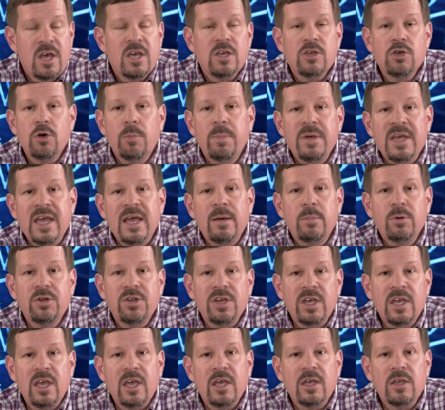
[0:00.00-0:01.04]
you'll be able
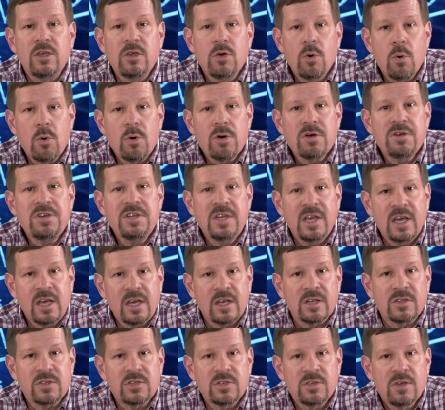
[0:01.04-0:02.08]
to get your
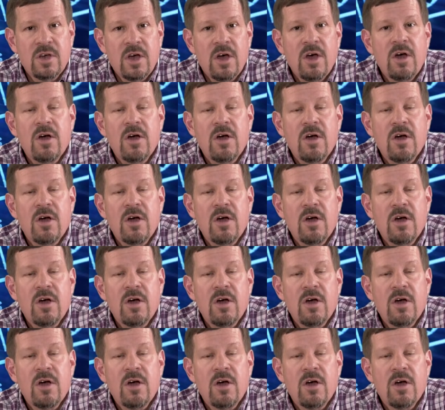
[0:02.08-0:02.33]
tickets